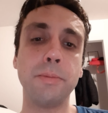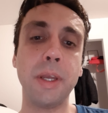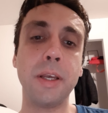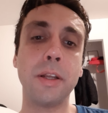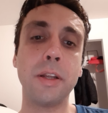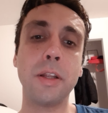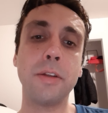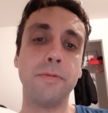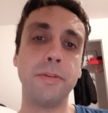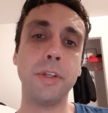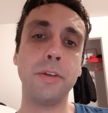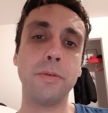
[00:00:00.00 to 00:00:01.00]
make another
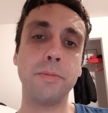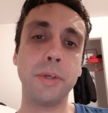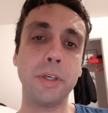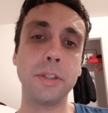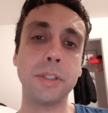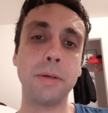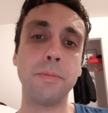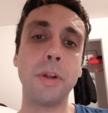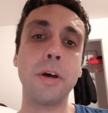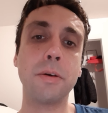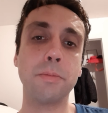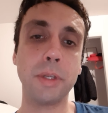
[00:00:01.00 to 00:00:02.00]
video because I'm
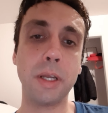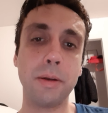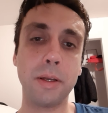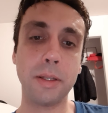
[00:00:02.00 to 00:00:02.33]
long, but uh,